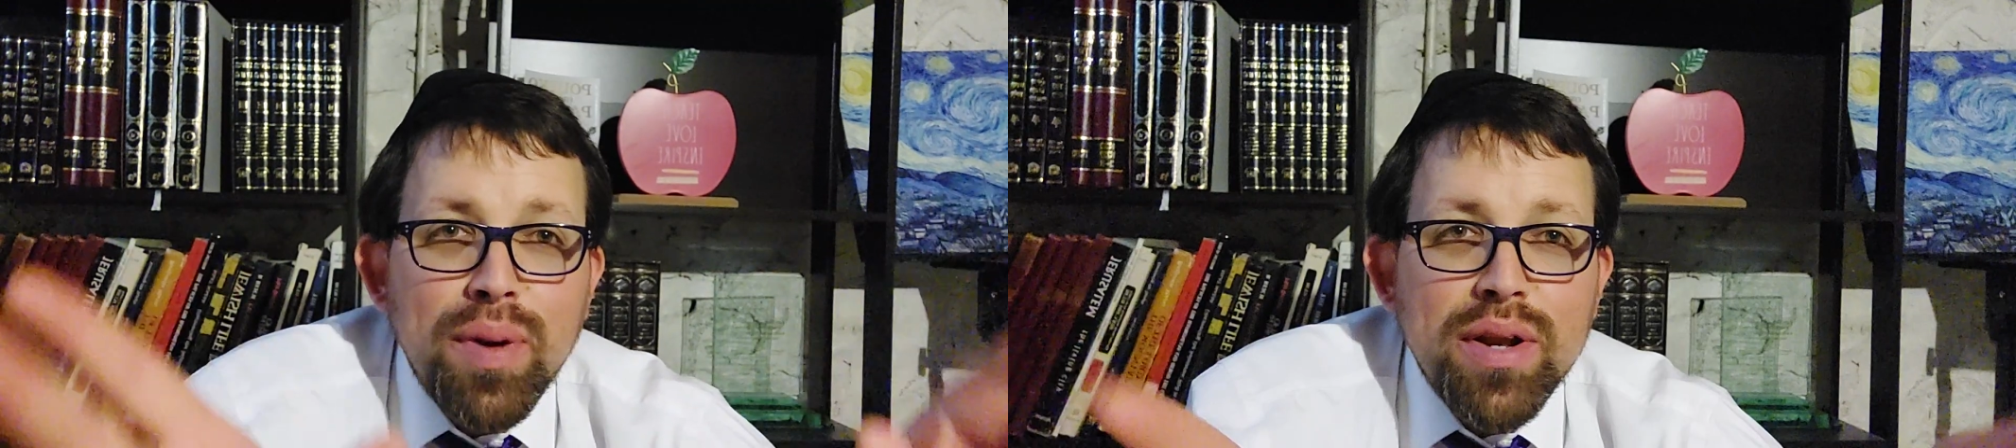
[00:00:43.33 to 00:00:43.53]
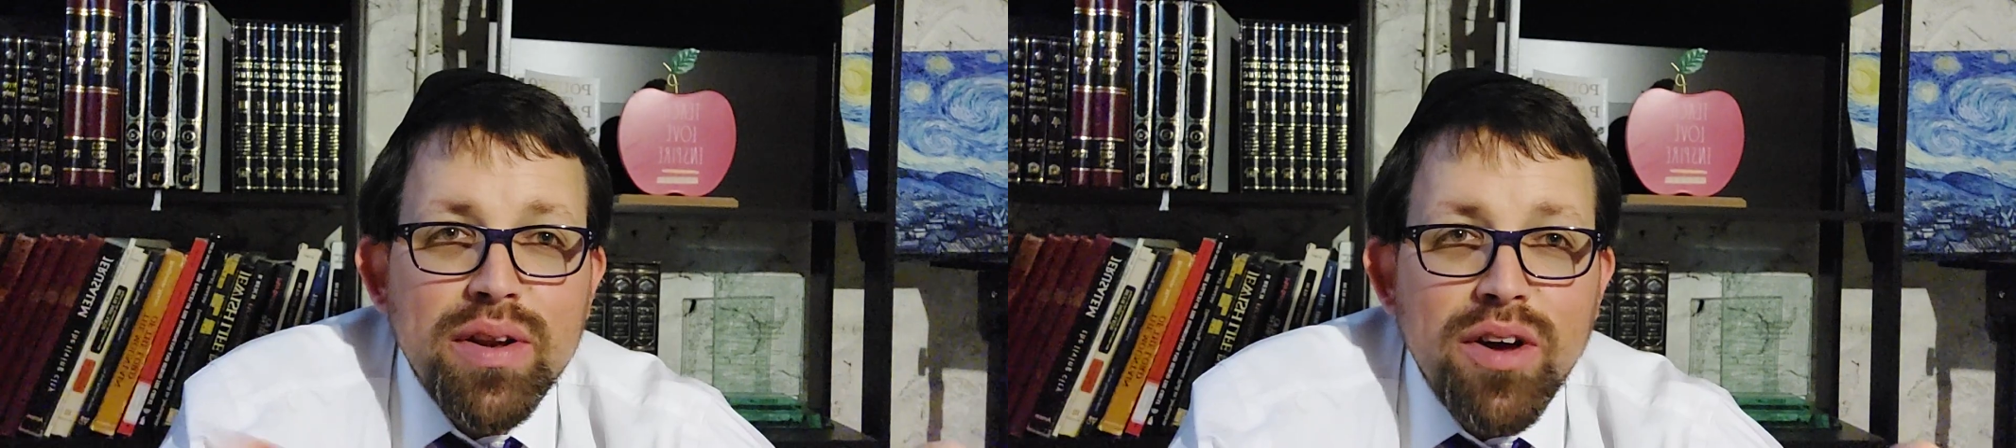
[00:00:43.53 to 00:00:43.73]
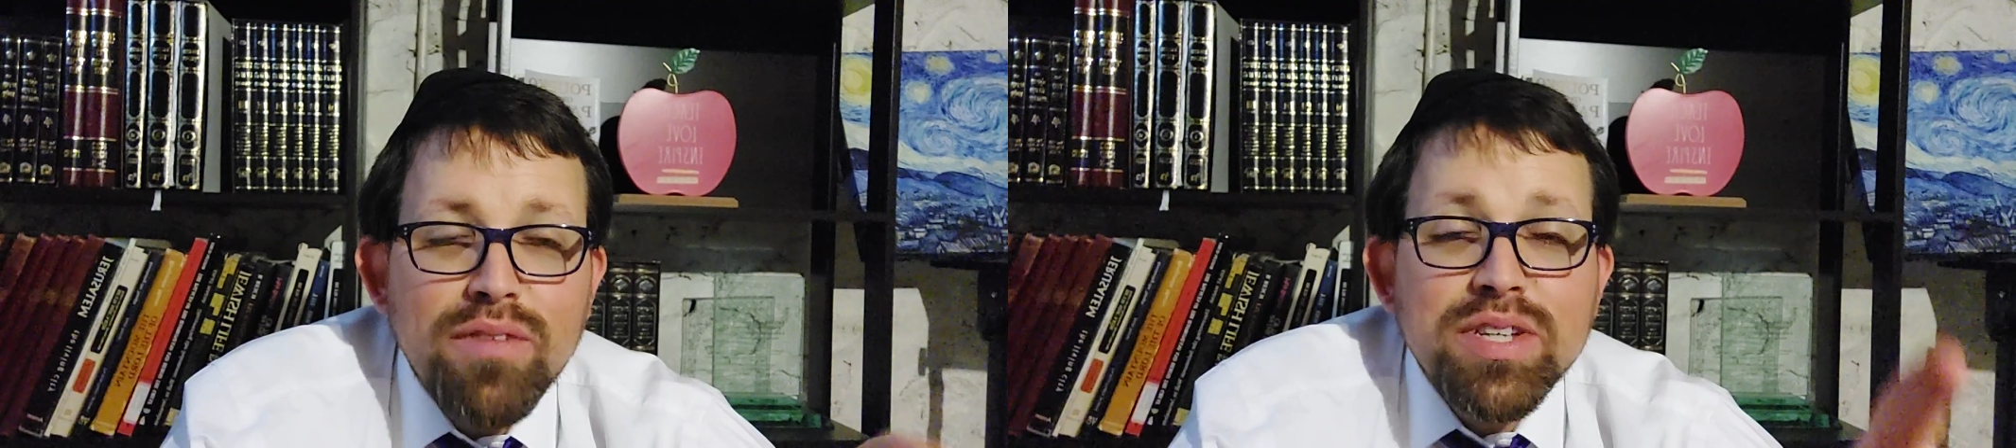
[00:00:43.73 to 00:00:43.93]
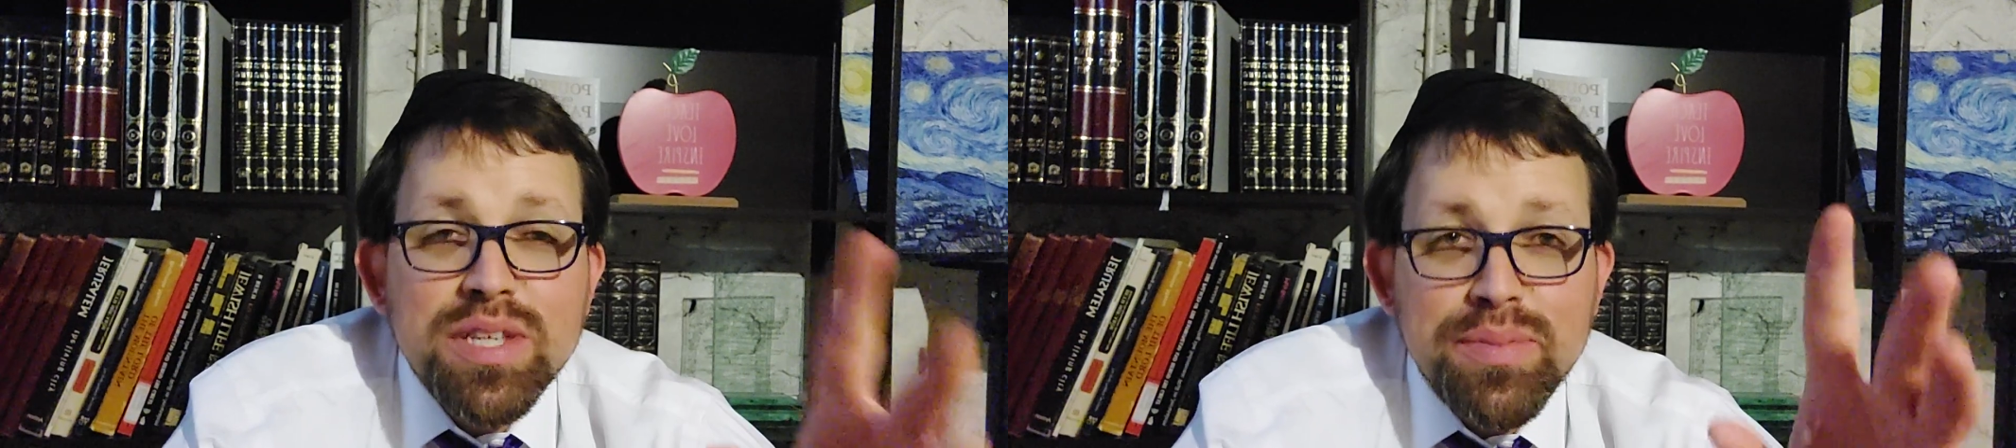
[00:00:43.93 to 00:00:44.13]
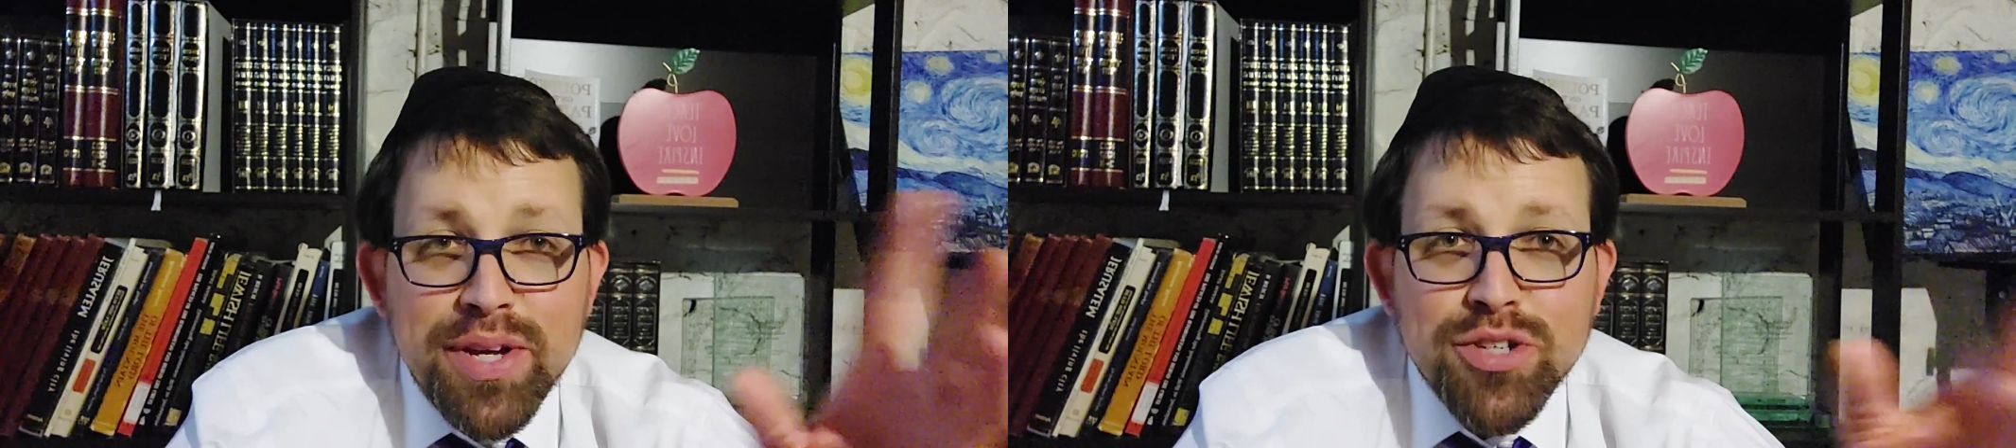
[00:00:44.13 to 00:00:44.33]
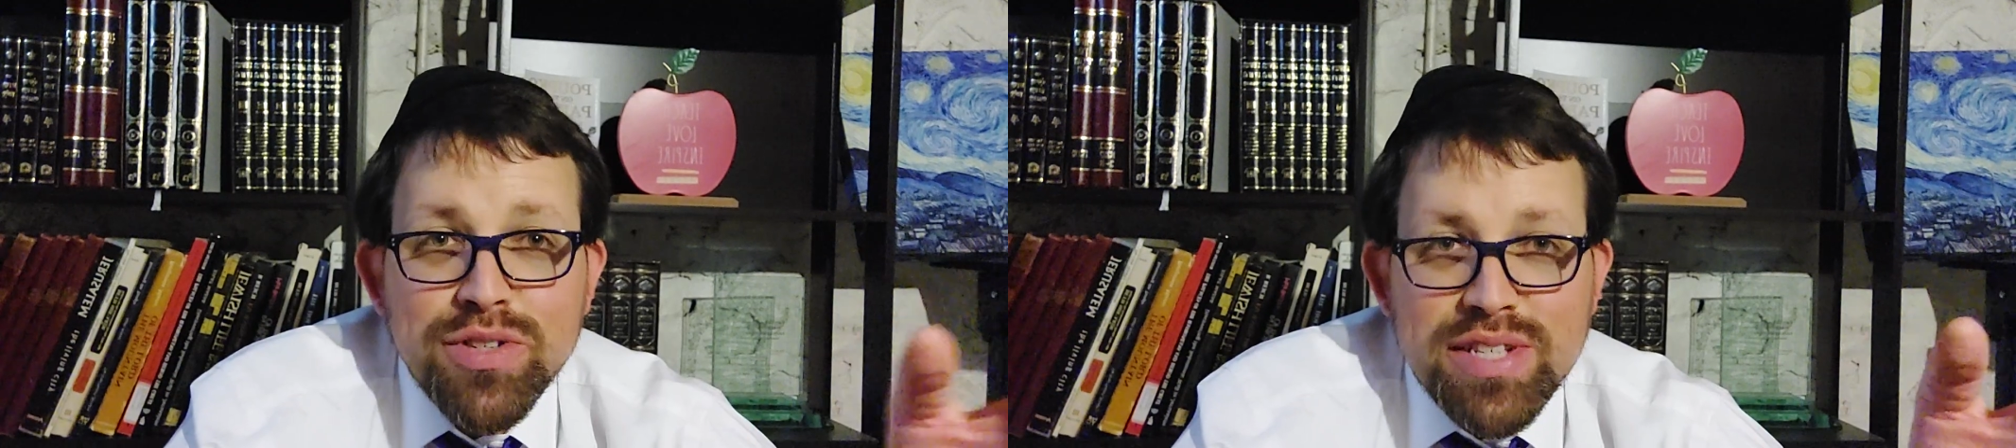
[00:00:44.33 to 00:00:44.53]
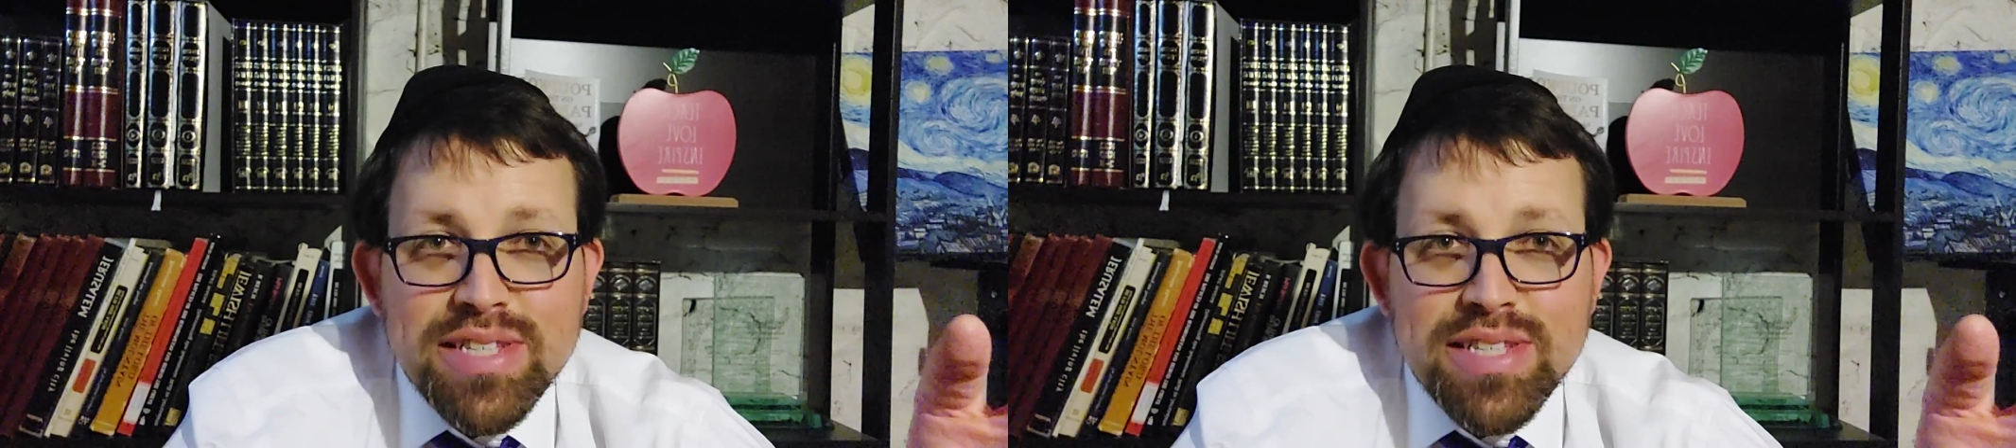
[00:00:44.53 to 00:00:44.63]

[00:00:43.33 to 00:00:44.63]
and obviously make sure it's a